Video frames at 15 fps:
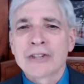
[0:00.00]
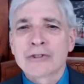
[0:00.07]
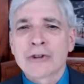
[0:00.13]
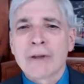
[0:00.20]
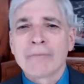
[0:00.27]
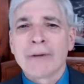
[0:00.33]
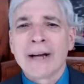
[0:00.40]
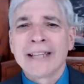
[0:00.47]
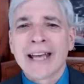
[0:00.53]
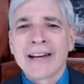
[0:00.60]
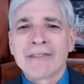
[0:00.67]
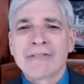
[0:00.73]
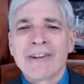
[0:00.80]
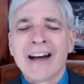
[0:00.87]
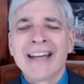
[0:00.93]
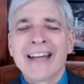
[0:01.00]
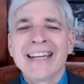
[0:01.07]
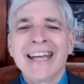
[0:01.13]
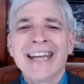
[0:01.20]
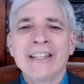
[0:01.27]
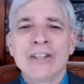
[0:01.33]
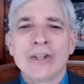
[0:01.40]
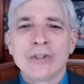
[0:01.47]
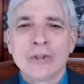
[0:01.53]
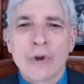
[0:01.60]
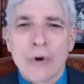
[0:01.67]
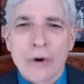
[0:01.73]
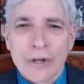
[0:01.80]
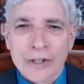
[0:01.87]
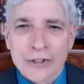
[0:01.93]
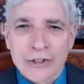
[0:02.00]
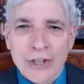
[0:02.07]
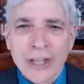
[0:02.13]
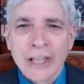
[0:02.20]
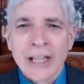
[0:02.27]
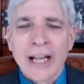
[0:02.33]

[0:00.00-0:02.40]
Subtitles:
Trump identified in the doors,